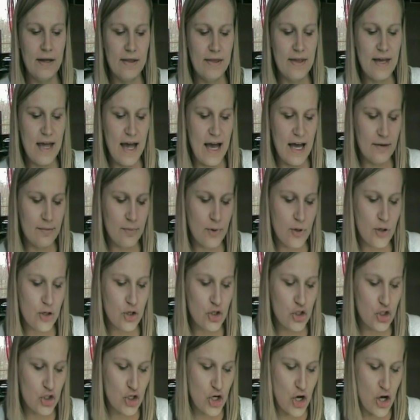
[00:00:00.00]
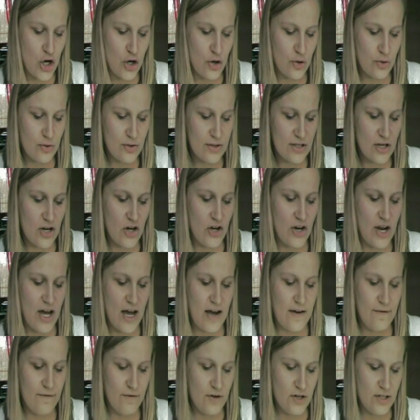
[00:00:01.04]
The handbook shows on
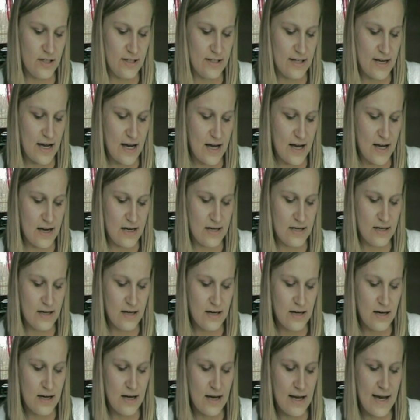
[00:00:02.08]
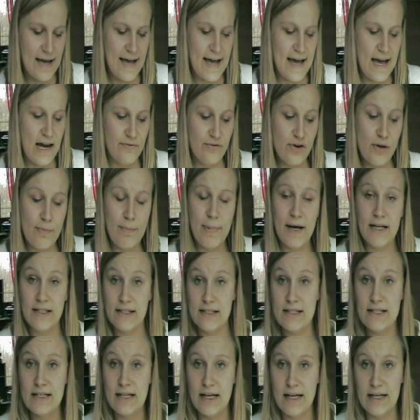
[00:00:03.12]
every side every
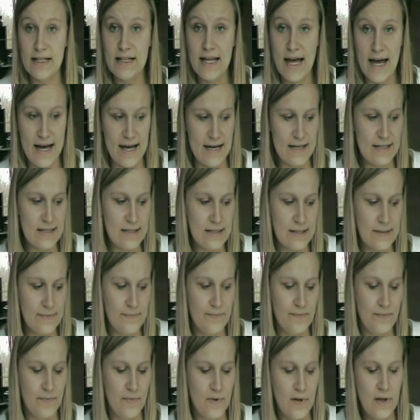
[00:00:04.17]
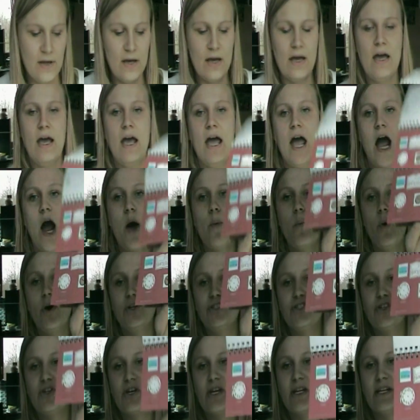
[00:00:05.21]
button that it has and
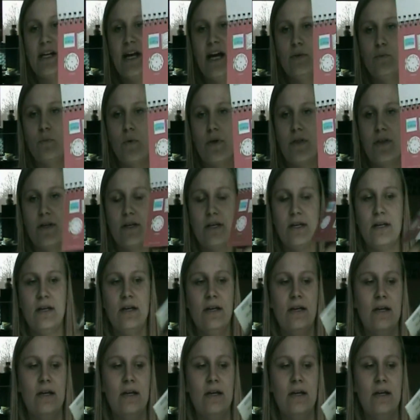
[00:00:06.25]
what you can cut with it.